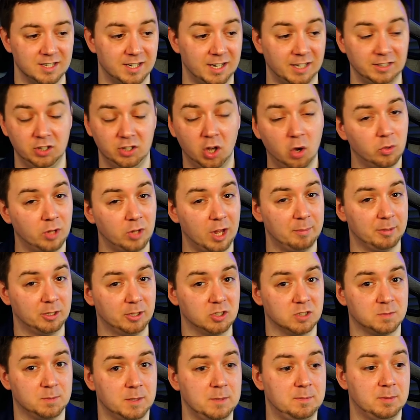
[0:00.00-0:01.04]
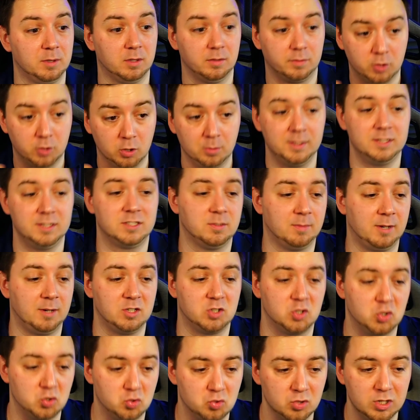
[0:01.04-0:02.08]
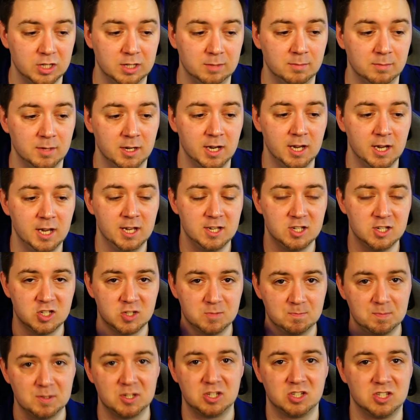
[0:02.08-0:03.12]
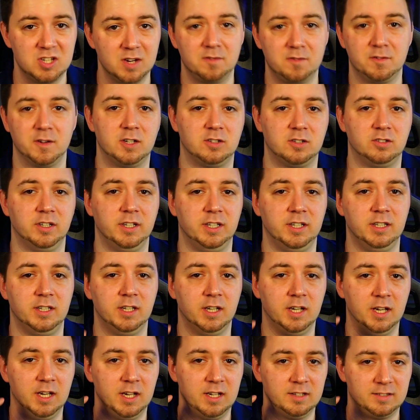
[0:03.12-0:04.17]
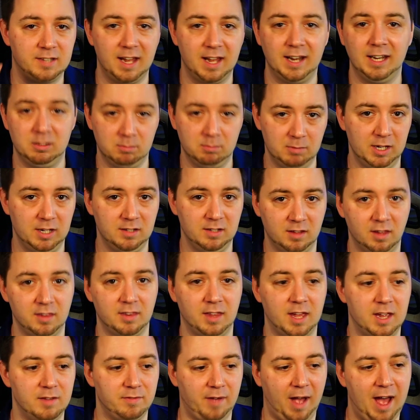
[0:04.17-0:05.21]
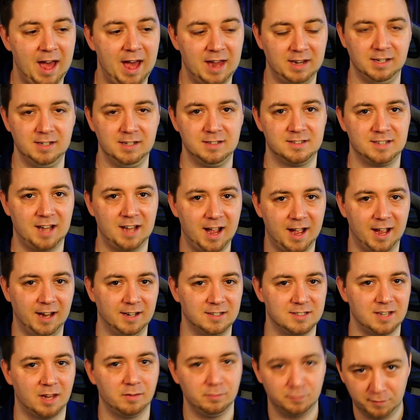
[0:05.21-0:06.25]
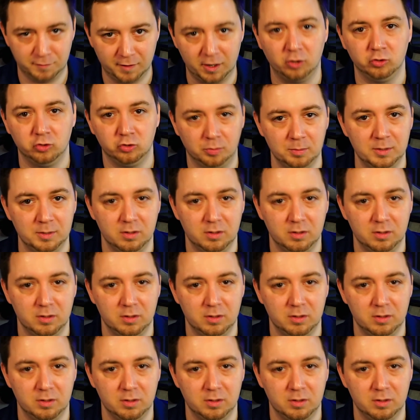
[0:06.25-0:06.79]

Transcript: I know that because people have come into my stream specifically telling me that they've added tags and found me